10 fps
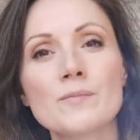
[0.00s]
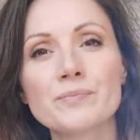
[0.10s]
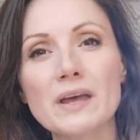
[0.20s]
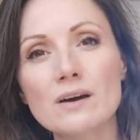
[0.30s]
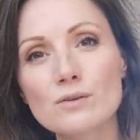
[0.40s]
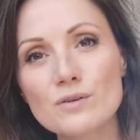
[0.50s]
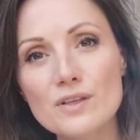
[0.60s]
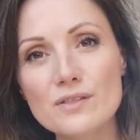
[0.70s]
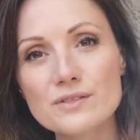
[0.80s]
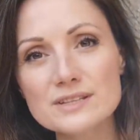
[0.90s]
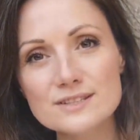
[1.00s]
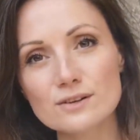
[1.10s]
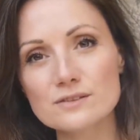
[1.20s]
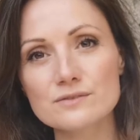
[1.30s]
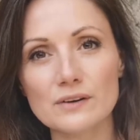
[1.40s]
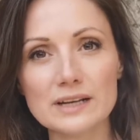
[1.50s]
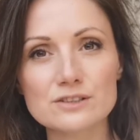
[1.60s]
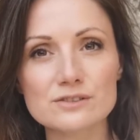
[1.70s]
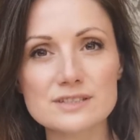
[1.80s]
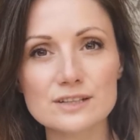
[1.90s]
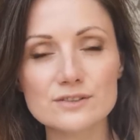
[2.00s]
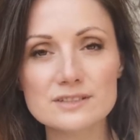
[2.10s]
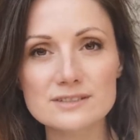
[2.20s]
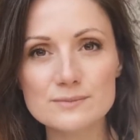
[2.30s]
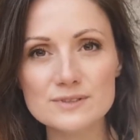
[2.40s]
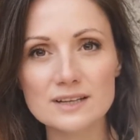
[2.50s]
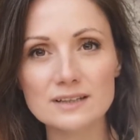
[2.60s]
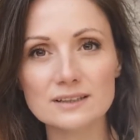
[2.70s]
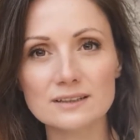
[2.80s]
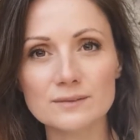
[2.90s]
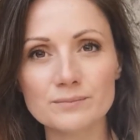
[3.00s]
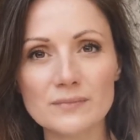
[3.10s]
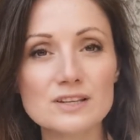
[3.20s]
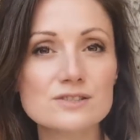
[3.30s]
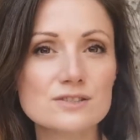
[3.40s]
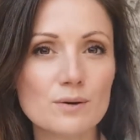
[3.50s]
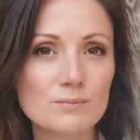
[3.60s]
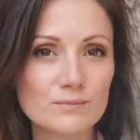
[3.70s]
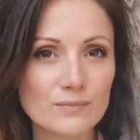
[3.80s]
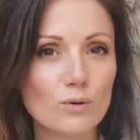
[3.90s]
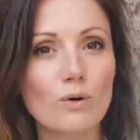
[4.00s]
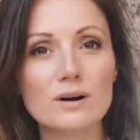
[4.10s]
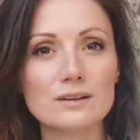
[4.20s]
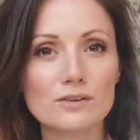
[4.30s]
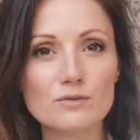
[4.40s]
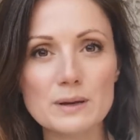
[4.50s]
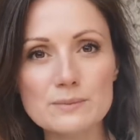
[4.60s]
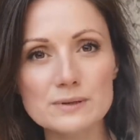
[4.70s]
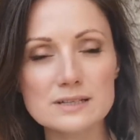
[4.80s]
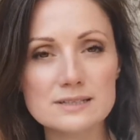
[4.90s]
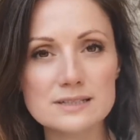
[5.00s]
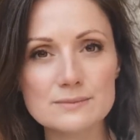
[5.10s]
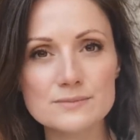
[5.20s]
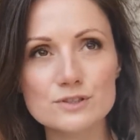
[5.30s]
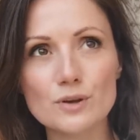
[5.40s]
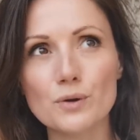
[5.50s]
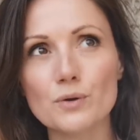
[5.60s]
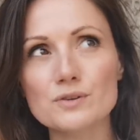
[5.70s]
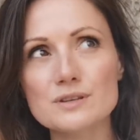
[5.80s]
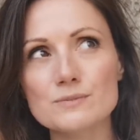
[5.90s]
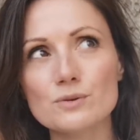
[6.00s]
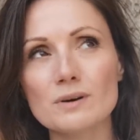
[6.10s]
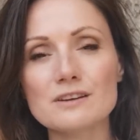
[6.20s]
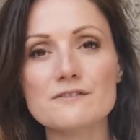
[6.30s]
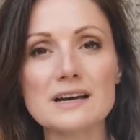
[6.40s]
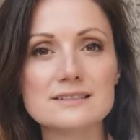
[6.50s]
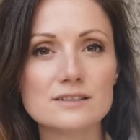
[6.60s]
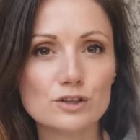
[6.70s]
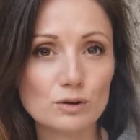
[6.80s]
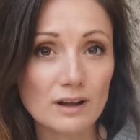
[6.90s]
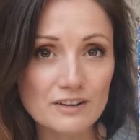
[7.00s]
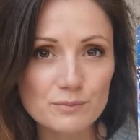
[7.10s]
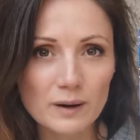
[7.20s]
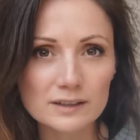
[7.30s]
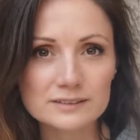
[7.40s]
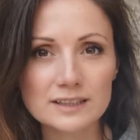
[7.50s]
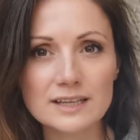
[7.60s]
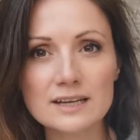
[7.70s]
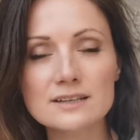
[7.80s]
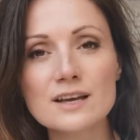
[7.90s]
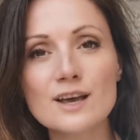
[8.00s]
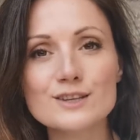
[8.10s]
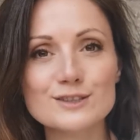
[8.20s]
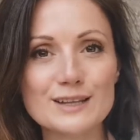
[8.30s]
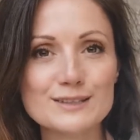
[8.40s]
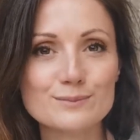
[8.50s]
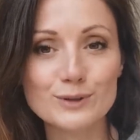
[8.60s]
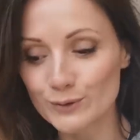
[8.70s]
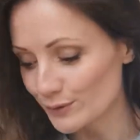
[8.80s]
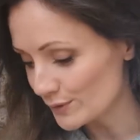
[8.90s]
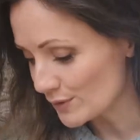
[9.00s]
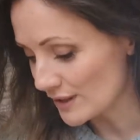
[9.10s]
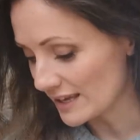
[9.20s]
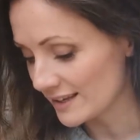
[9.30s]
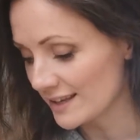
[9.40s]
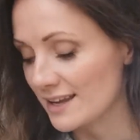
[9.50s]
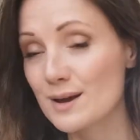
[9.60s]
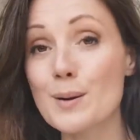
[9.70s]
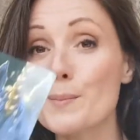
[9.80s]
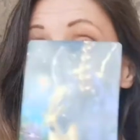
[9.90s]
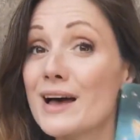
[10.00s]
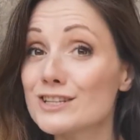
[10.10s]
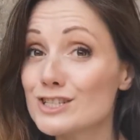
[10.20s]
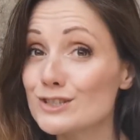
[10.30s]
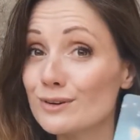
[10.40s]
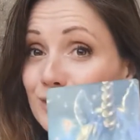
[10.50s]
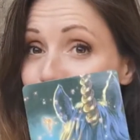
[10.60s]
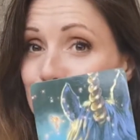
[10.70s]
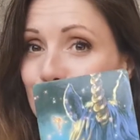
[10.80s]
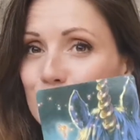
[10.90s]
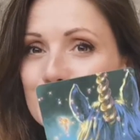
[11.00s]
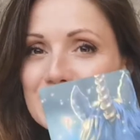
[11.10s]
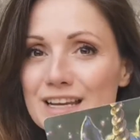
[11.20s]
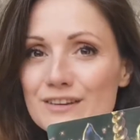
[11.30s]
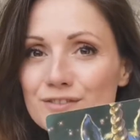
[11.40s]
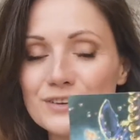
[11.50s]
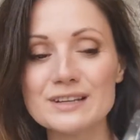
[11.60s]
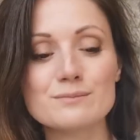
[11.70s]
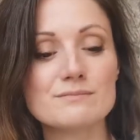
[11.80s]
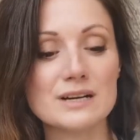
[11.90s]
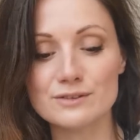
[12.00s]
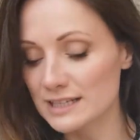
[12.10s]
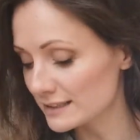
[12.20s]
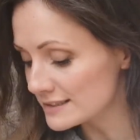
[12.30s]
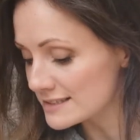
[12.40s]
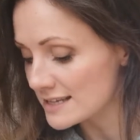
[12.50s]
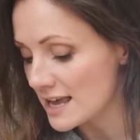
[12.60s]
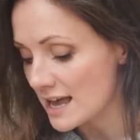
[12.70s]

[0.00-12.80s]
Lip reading: Now, this is also very interesting because it seems like some or a lot of people seem to manifest a new life partner here. So that's a beautiful thing. Magic surrounds you. Believe in miracles.